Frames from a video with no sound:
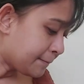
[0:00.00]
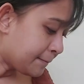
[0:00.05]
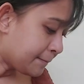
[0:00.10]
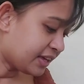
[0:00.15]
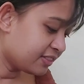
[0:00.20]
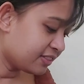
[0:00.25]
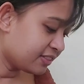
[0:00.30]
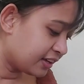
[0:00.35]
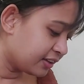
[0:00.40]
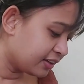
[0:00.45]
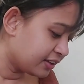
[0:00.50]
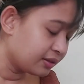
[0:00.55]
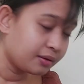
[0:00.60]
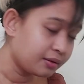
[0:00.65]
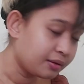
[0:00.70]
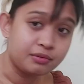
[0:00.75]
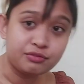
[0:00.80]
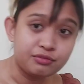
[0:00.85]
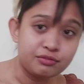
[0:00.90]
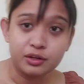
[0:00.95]
And then,
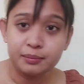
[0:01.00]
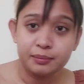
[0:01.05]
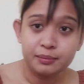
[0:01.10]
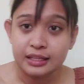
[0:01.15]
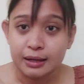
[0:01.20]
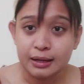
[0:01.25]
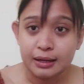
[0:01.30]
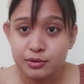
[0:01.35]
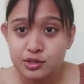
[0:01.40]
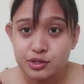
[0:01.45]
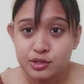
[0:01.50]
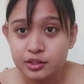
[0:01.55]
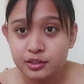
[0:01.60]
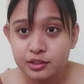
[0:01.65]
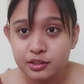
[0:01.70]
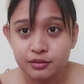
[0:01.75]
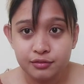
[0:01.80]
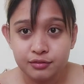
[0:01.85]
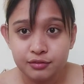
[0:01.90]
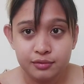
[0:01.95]
before matapos
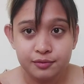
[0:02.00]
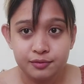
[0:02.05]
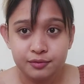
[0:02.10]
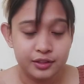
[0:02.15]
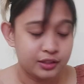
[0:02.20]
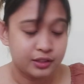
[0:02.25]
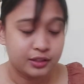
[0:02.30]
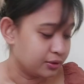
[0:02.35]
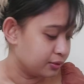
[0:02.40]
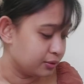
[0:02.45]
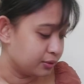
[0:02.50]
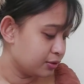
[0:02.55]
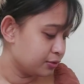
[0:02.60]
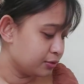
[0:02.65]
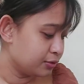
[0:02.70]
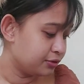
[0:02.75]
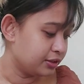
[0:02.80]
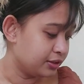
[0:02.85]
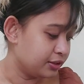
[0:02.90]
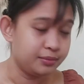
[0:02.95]
ulit yung video,
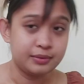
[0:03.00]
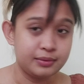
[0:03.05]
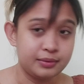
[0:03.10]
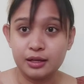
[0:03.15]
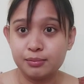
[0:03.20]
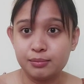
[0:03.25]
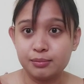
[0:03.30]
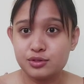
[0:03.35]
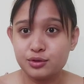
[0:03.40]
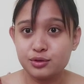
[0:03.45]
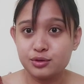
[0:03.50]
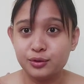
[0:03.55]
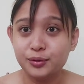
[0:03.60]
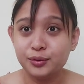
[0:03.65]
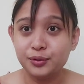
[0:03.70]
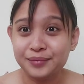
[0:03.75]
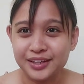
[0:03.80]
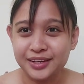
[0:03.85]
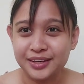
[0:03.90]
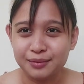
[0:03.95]
hopefully, matapos ko
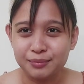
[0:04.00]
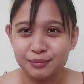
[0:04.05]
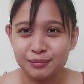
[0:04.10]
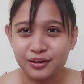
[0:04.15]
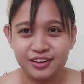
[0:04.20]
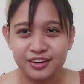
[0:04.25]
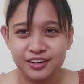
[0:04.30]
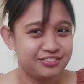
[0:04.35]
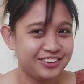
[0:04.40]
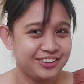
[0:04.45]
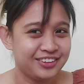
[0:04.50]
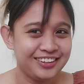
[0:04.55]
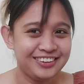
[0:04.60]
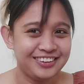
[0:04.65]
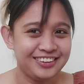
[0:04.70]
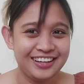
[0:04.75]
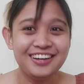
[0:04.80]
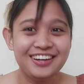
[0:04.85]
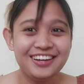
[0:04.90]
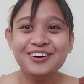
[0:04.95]
yung makeup ko. If not,
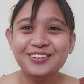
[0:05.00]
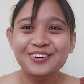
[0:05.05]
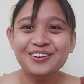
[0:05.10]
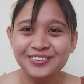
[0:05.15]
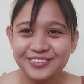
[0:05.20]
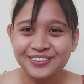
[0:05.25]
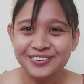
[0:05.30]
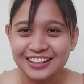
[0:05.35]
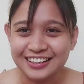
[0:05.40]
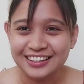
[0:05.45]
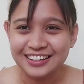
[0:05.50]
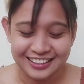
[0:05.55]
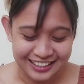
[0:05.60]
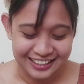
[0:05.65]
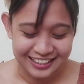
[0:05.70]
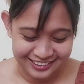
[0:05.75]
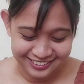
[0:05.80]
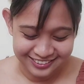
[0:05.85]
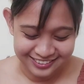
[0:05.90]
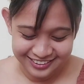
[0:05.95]
uulitin
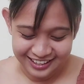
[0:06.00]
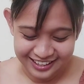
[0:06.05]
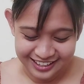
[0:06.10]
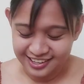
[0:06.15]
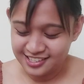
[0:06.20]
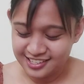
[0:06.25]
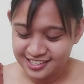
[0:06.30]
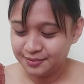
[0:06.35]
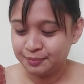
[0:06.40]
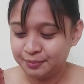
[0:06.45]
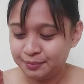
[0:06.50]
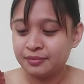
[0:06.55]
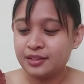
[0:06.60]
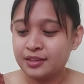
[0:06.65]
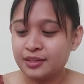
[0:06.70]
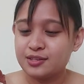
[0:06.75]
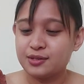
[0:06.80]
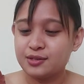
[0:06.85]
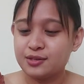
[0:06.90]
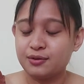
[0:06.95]
natin to, guys.
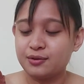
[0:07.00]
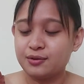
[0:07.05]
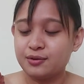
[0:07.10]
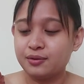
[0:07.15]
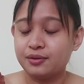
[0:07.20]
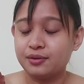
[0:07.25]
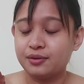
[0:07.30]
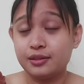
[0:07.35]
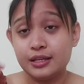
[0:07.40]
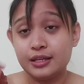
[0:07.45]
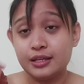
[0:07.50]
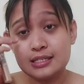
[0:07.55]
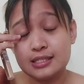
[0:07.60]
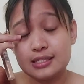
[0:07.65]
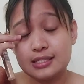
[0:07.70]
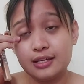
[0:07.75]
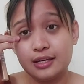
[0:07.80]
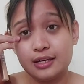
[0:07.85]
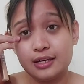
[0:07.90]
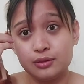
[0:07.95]
So, the next
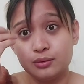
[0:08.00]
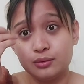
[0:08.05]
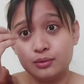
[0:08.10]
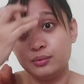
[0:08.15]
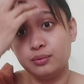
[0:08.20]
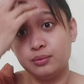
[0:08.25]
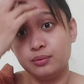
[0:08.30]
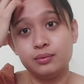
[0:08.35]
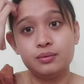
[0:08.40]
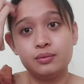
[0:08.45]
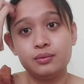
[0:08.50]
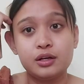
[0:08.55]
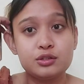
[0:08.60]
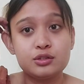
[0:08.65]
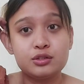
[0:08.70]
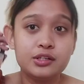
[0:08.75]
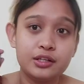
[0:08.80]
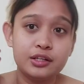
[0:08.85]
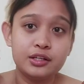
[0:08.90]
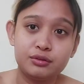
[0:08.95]
thing I do,
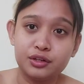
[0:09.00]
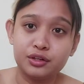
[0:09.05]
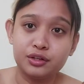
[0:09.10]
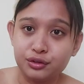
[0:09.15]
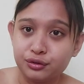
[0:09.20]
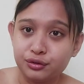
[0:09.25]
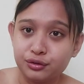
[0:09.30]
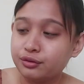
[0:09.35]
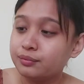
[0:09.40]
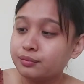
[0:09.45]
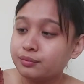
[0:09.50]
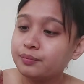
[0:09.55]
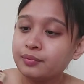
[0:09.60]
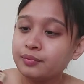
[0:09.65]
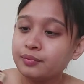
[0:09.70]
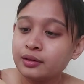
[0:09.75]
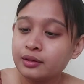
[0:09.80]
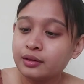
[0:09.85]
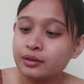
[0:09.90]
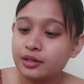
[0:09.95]
actually, ito na yun.
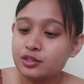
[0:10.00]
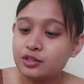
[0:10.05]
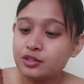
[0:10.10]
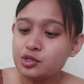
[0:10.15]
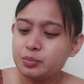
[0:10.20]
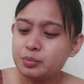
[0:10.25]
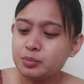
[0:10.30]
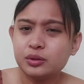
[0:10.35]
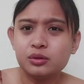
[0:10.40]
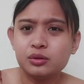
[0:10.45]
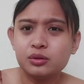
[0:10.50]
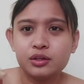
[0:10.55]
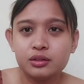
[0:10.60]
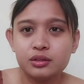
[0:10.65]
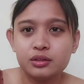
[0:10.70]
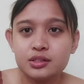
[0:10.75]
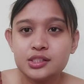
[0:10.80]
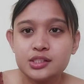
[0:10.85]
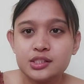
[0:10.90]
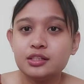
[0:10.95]
I just put on
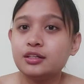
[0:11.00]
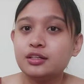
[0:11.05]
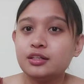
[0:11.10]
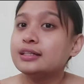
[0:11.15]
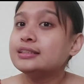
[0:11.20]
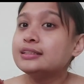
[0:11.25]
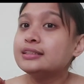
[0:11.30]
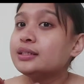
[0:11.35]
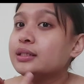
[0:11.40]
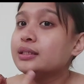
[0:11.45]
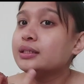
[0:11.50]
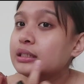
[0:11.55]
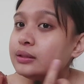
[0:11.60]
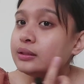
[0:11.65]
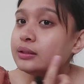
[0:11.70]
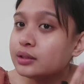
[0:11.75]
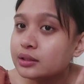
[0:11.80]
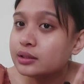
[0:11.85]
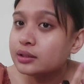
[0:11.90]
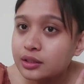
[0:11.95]
concealer. Kasi,
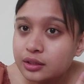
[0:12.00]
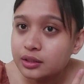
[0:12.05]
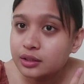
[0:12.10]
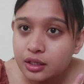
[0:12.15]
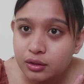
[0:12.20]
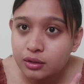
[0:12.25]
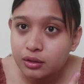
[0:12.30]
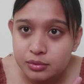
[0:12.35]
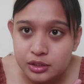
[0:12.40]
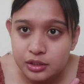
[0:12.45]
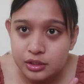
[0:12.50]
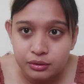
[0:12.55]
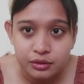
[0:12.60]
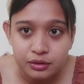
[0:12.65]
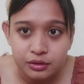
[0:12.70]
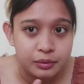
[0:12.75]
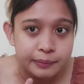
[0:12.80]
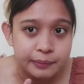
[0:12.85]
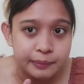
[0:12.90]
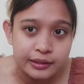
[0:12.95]
hindi na ako masyado
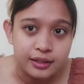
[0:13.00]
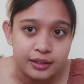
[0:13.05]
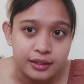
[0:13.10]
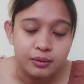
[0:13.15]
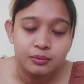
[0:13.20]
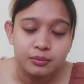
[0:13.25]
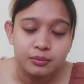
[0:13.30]
nag-breakup.